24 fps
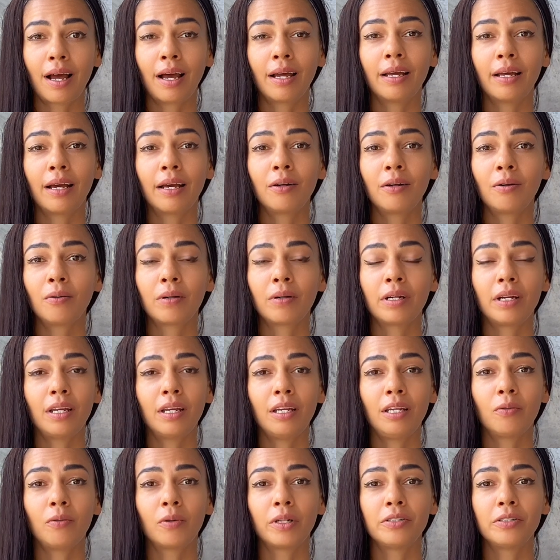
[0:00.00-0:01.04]
I don't want
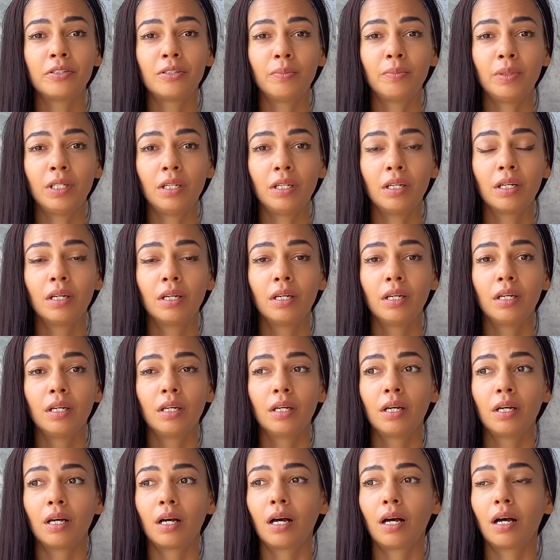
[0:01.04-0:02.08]
anyone to be
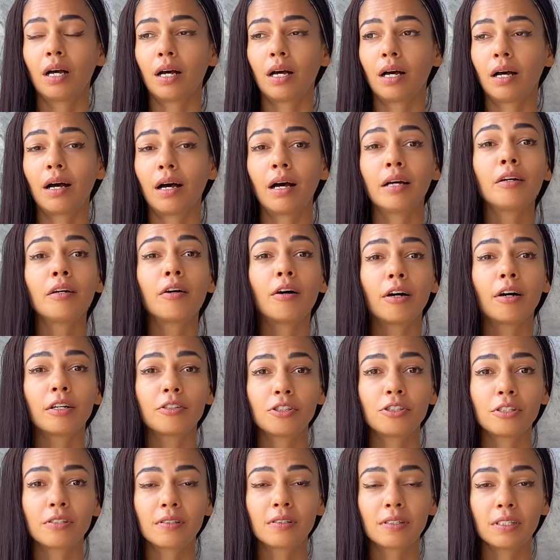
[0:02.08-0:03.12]

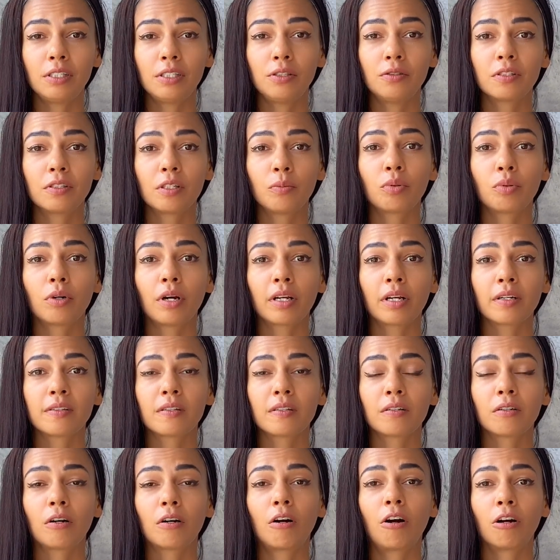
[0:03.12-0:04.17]
unconsciously using products that
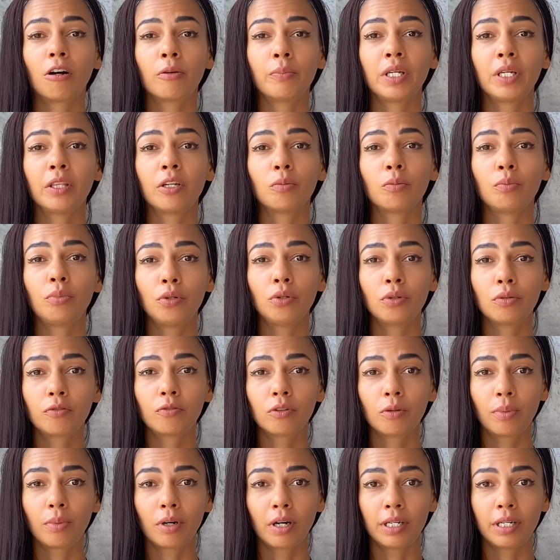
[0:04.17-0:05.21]
are harming their beautiful
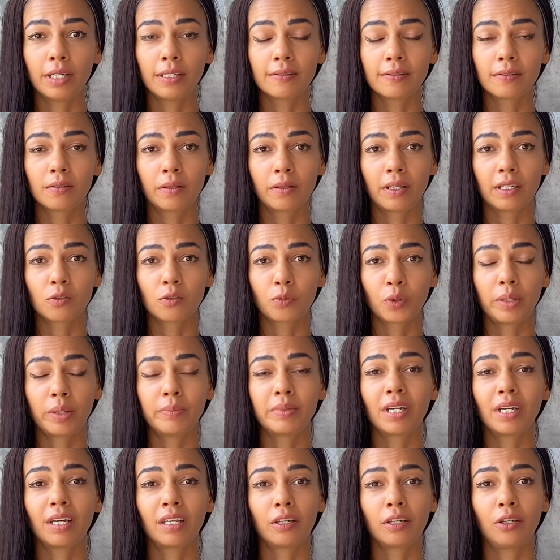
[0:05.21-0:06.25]
bodies. That's why I'm
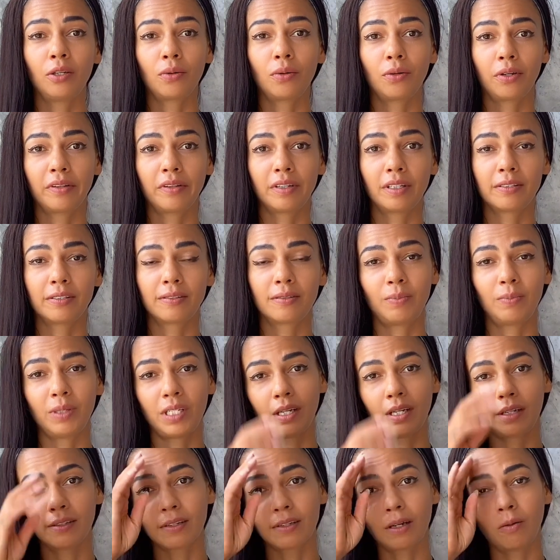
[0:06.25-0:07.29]
telling you all this,
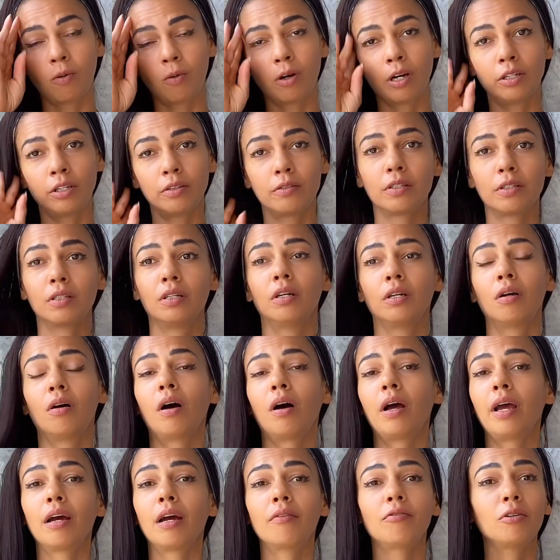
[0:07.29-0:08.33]
because I want
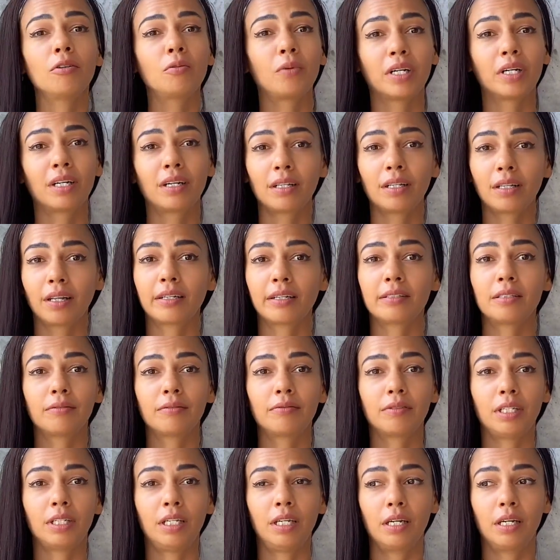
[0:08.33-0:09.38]
everyone
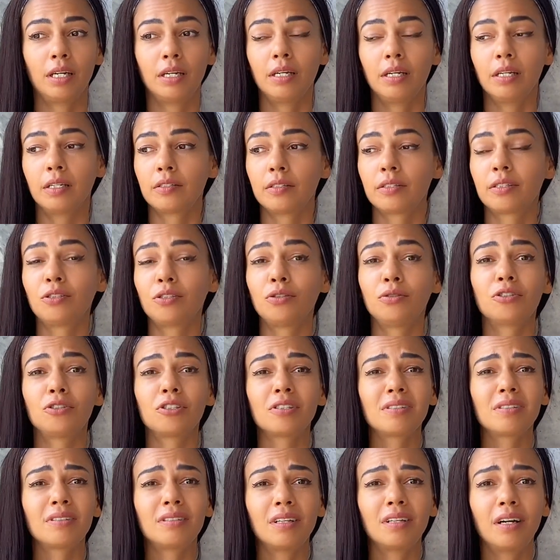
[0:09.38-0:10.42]
collectively to
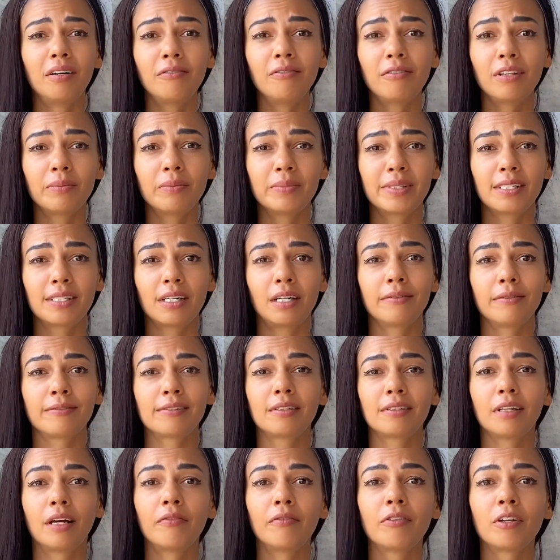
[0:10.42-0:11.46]
just love themselves,
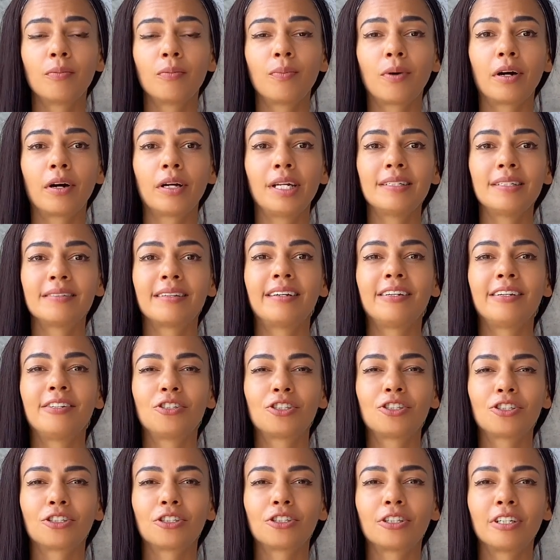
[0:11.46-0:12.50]
love their bodies, and
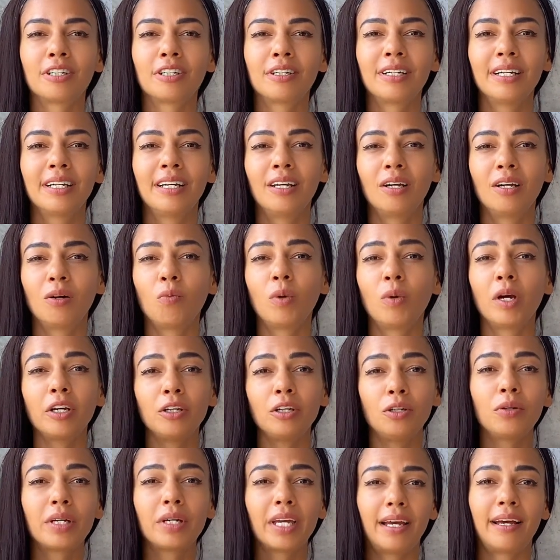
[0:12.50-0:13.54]
ensure where
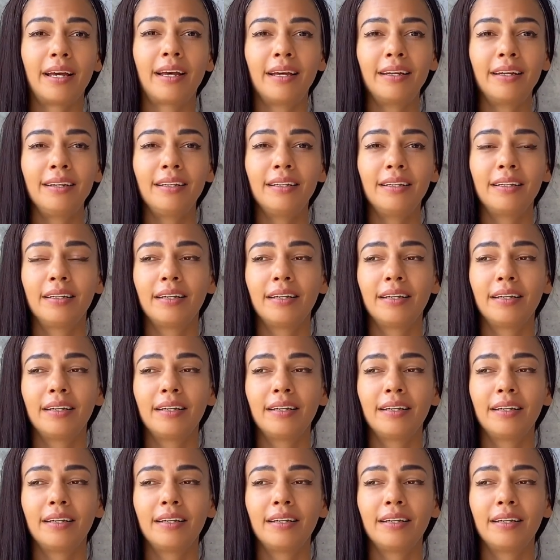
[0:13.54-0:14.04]
you can